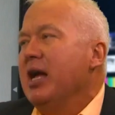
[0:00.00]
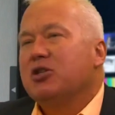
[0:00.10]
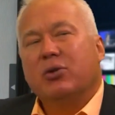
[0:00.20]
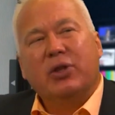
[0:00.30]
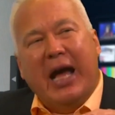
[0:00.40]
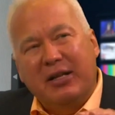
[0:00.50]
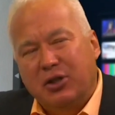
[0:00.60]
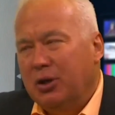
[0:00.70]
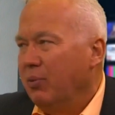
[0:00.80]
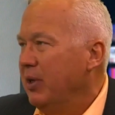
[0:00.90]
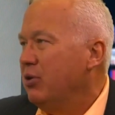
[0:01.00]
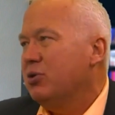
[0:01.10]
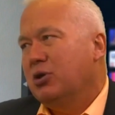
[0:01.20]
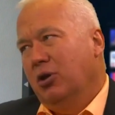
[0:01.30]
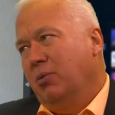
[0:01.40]
And so that's going to
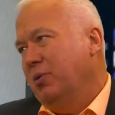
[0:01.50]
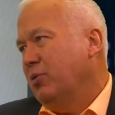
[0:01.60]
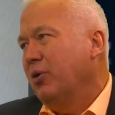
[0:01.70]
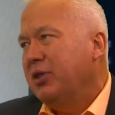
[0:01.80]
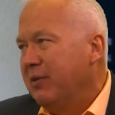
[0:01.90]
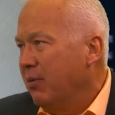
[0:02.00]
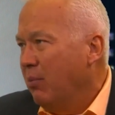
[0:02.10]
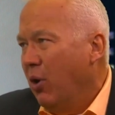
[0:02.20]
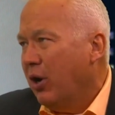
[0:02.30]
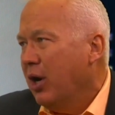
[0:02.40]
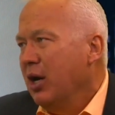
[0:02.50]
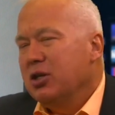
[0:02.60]
reduce global growth even more.